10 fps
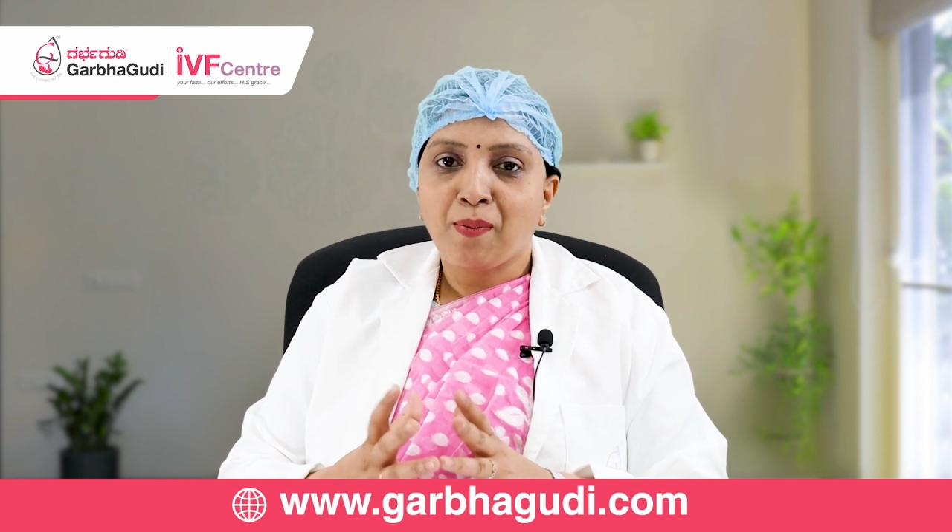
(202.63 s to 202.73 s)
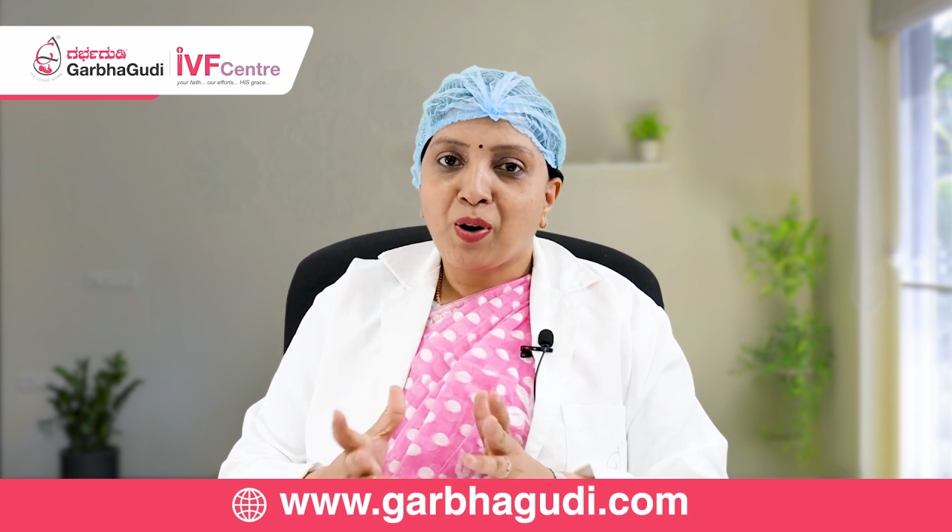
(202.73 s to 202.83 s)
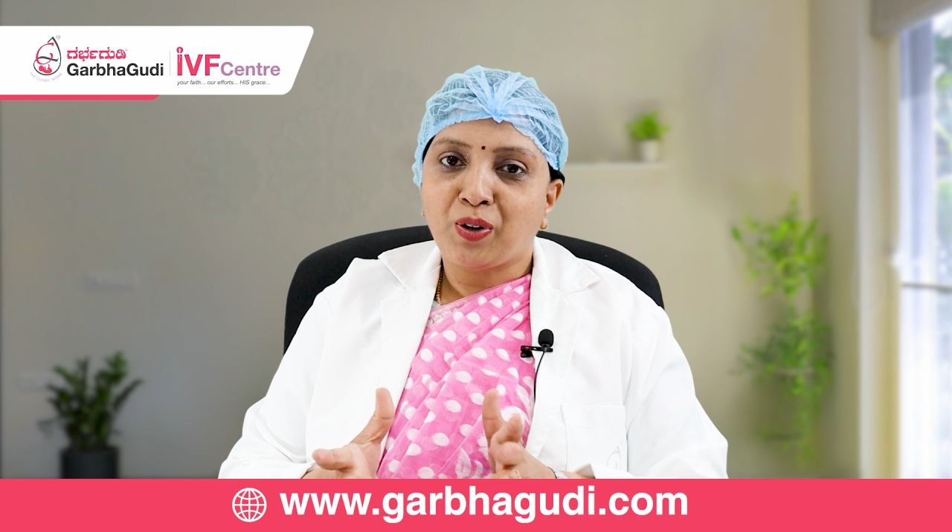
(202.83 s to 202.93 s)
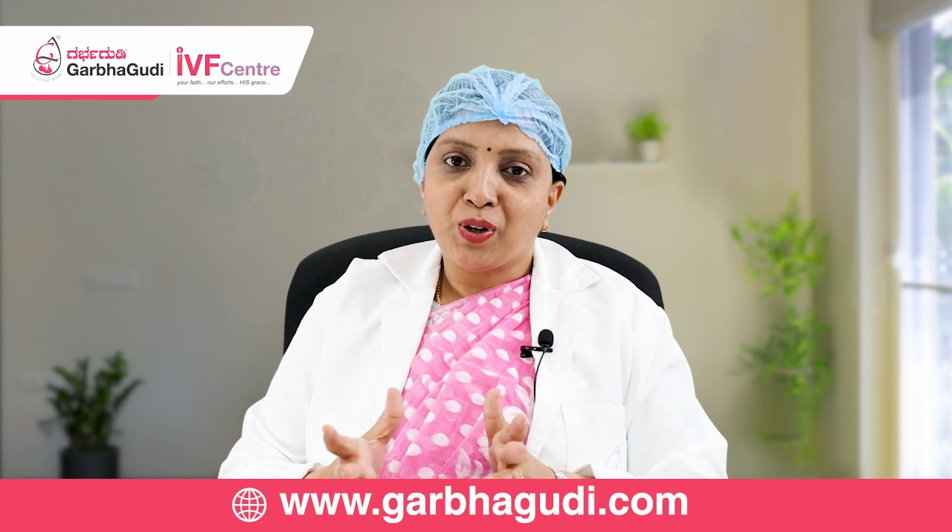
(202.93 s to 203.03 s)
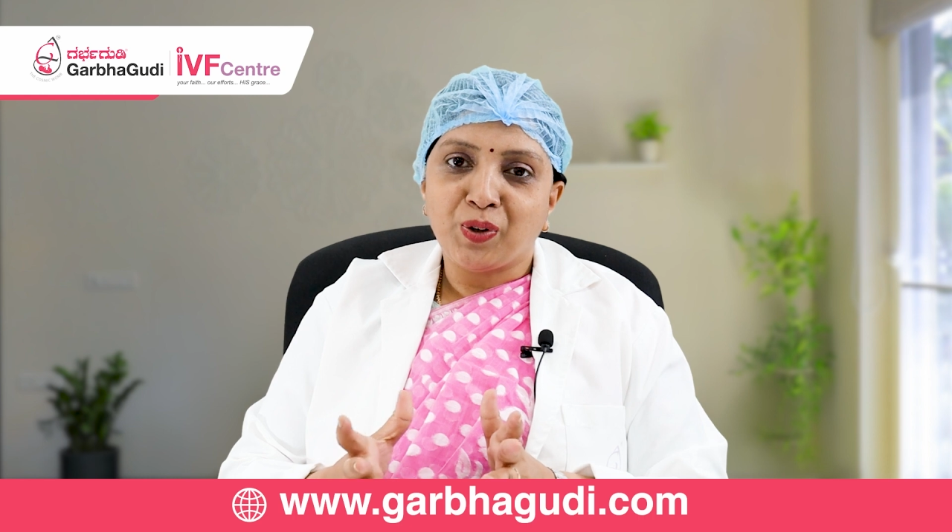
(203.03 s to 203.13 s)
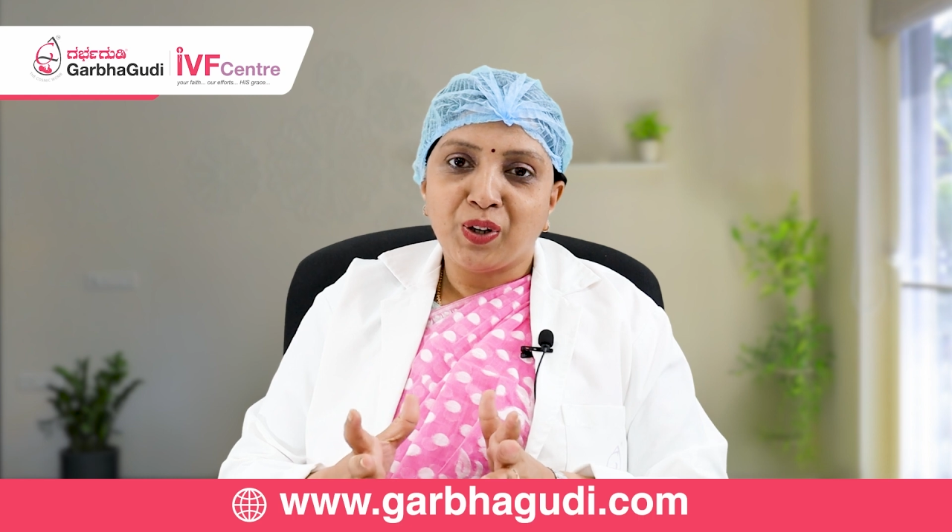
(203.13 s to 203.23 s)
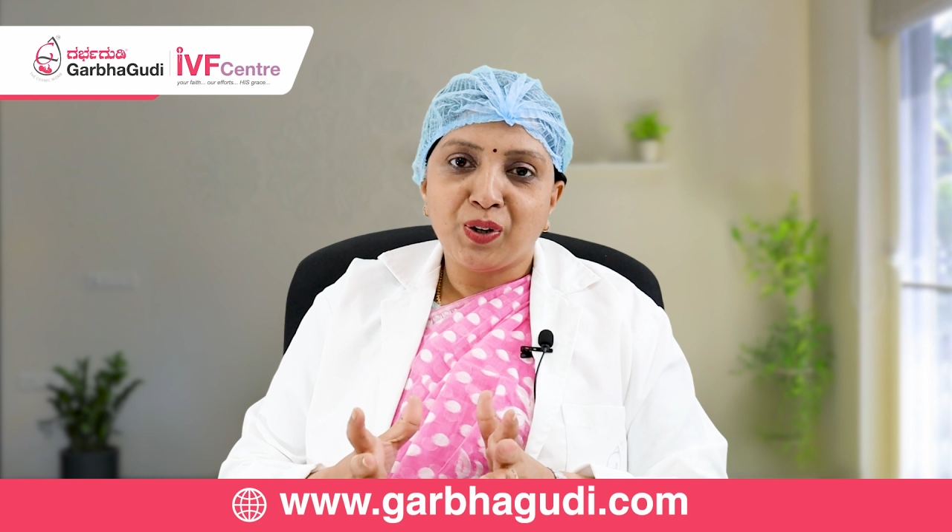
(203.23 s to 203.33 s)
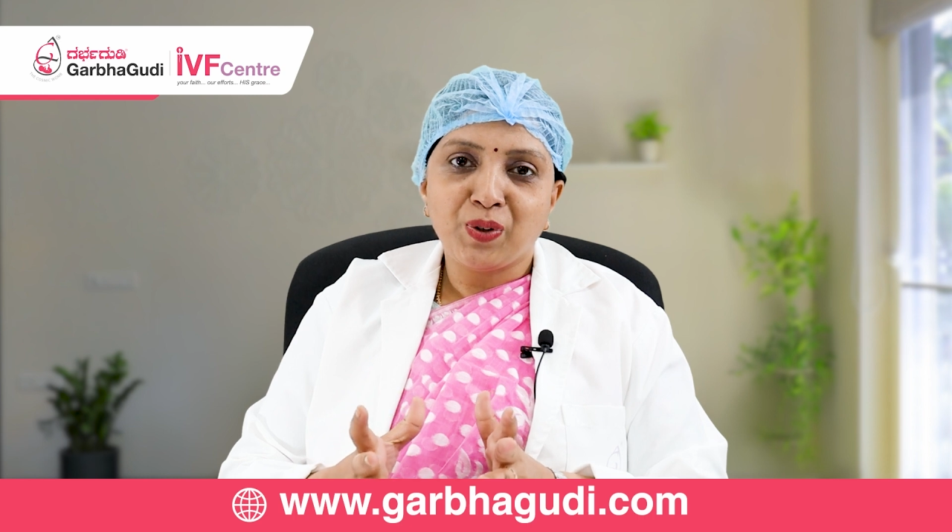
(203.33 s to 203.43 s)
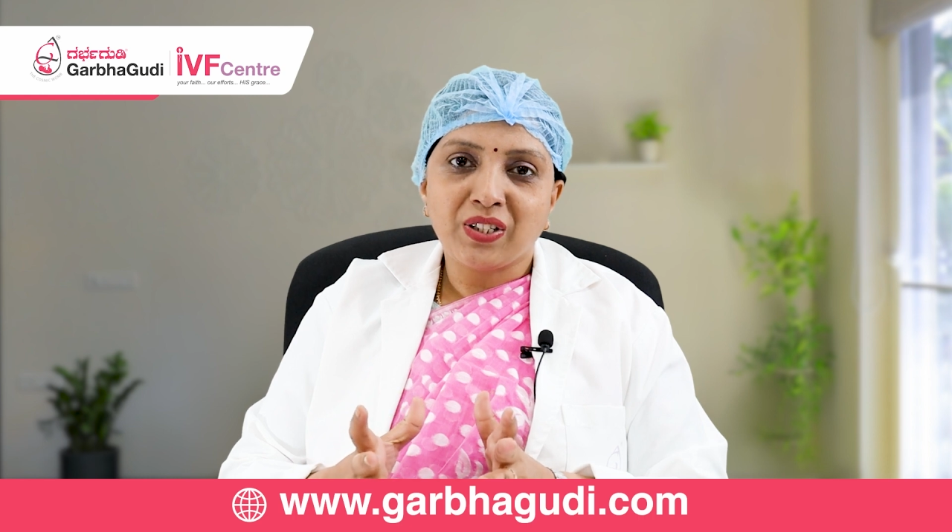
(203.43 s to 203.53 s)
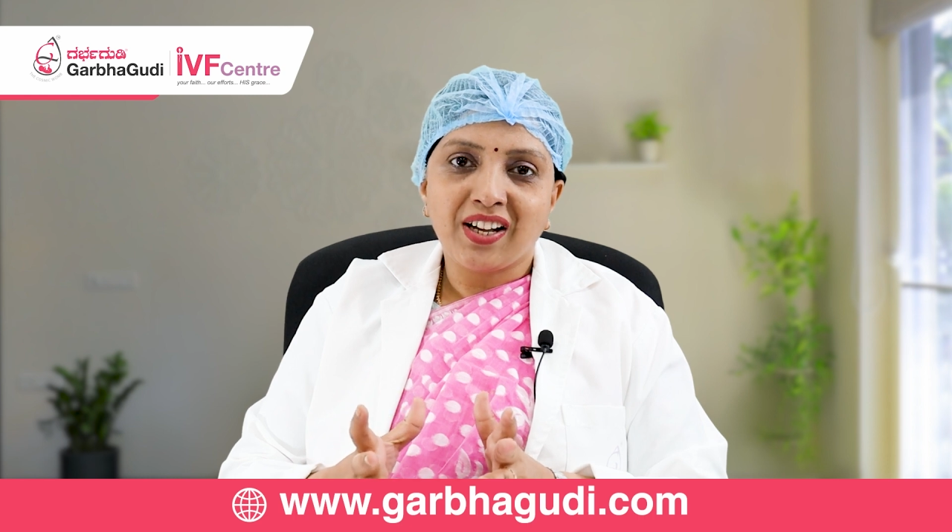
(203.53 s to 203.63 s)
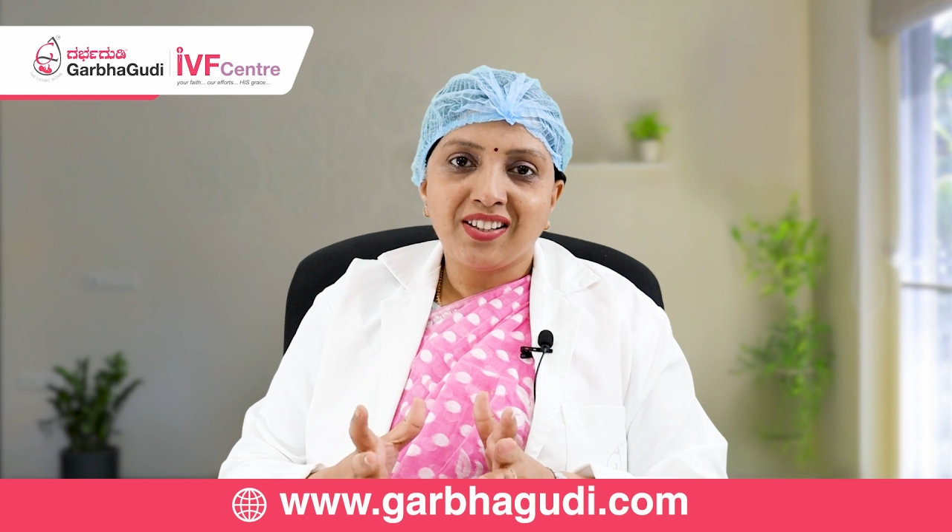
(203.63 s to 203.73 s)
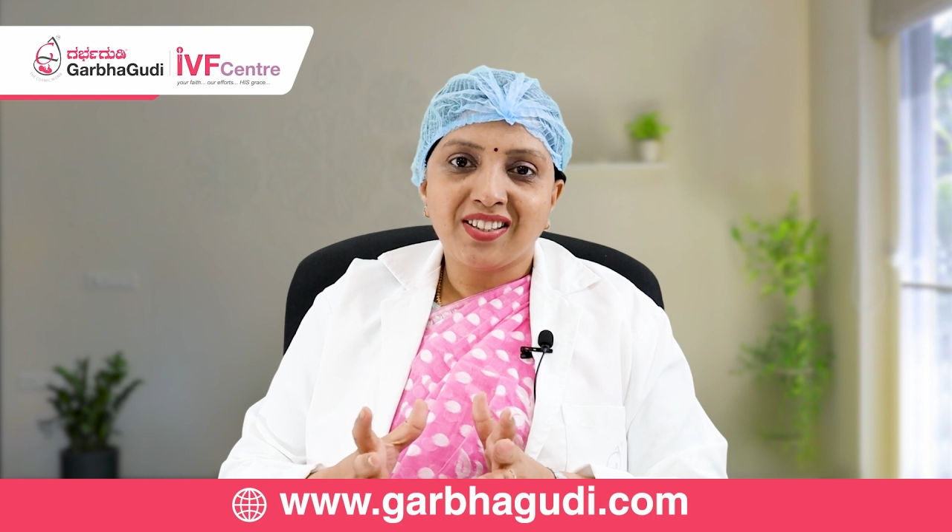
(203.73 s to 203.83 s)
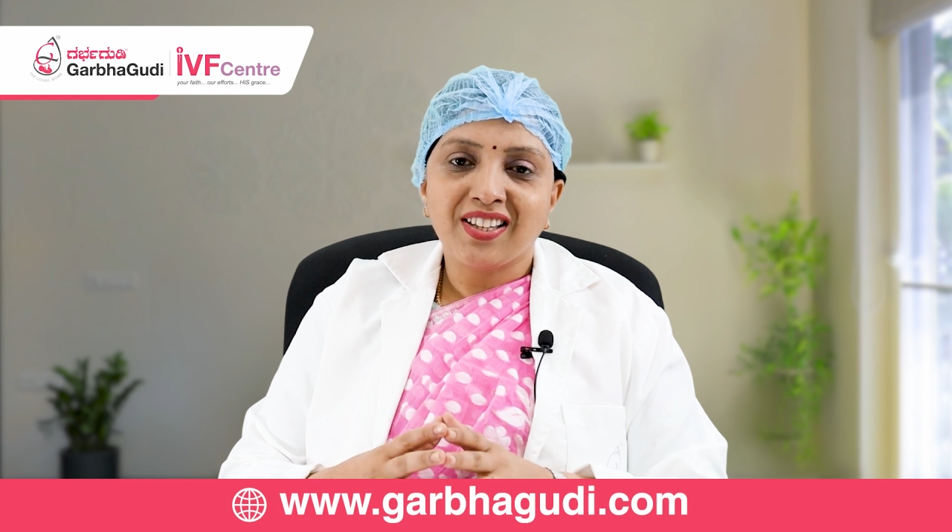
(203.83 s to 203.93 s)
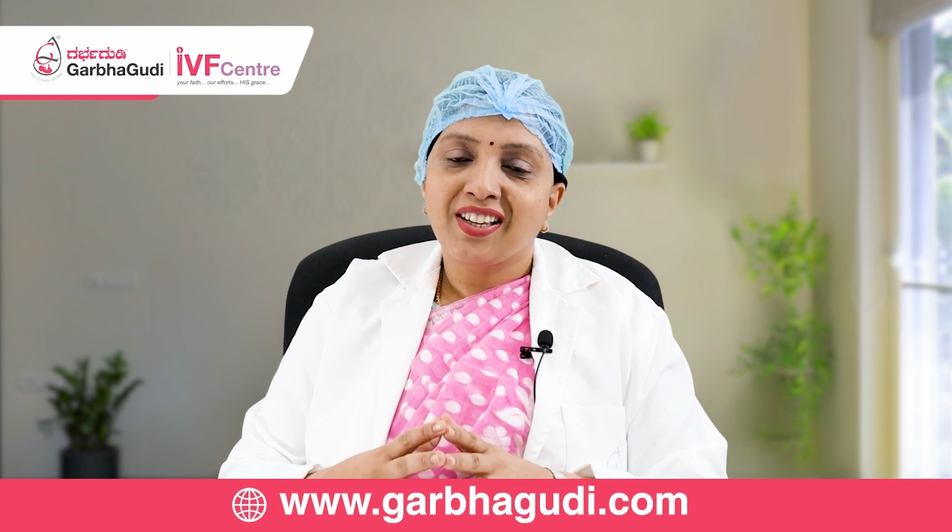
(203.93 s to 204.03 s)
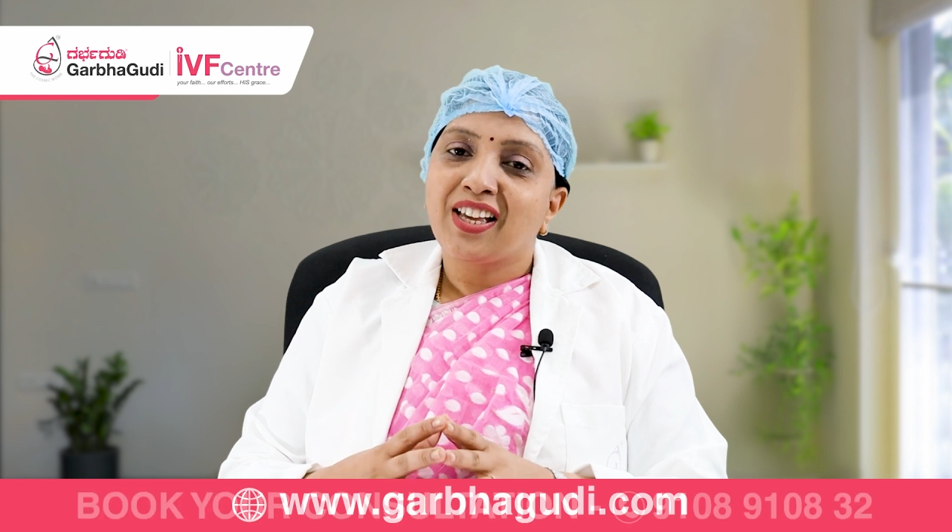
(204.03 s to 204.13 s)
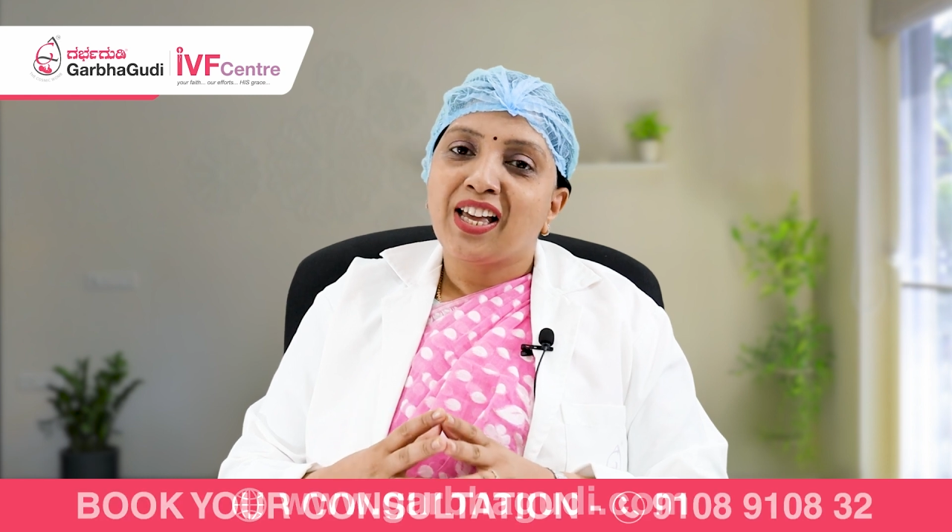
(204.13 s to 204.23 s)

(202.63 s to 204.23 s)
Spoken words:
about donor oocytes,